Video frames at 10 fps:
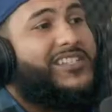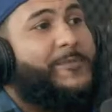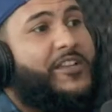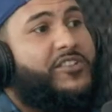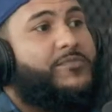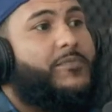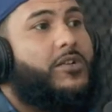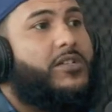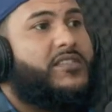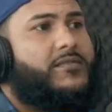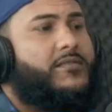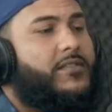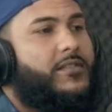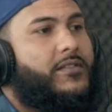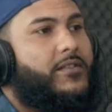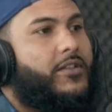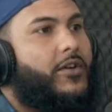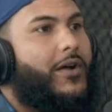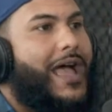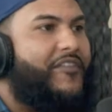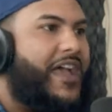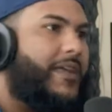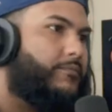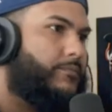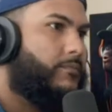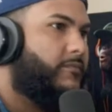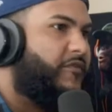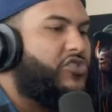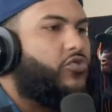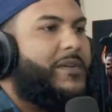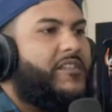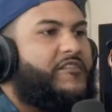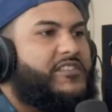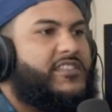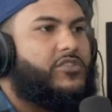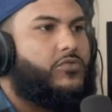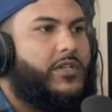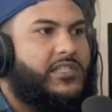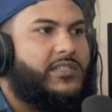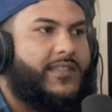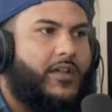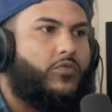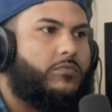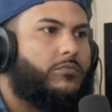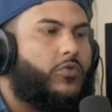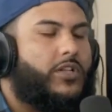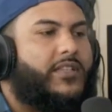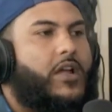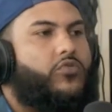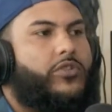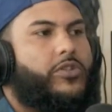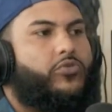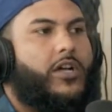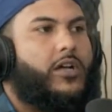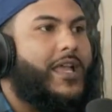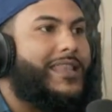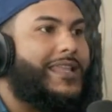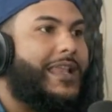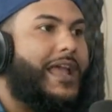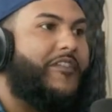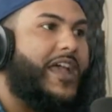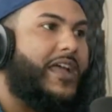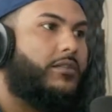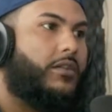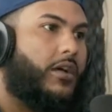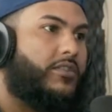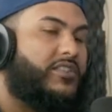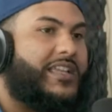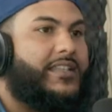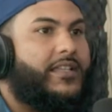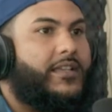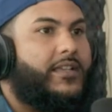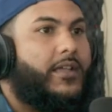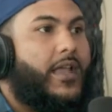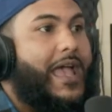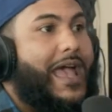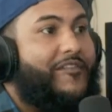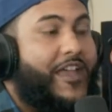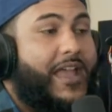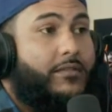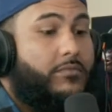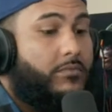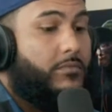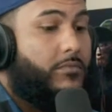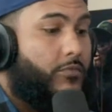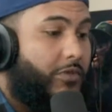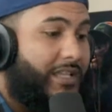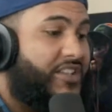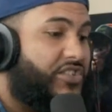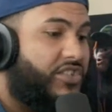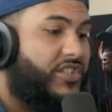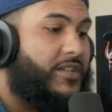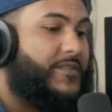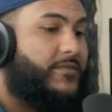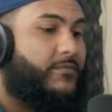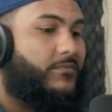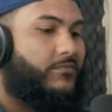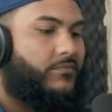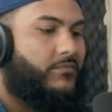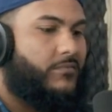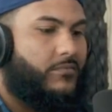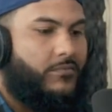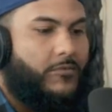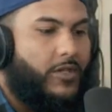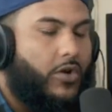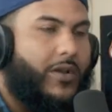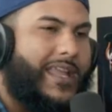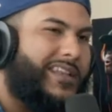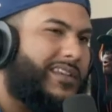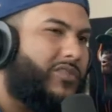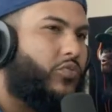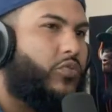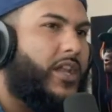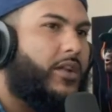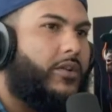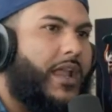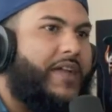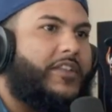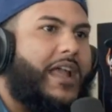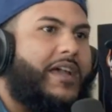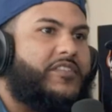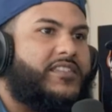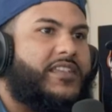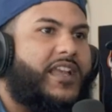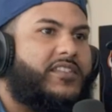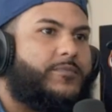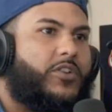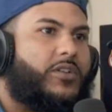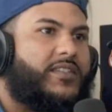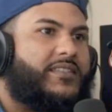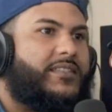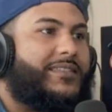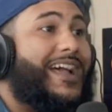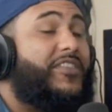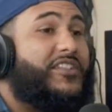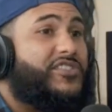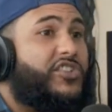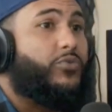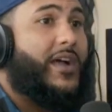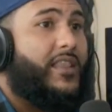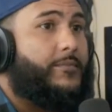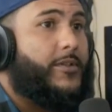my experience, bro, it's you know, I've had friends with benefit situations that worked out really well, and then I've had others that didn't. I've had relationships, you know, get weird after having sex, bro, because now there's a new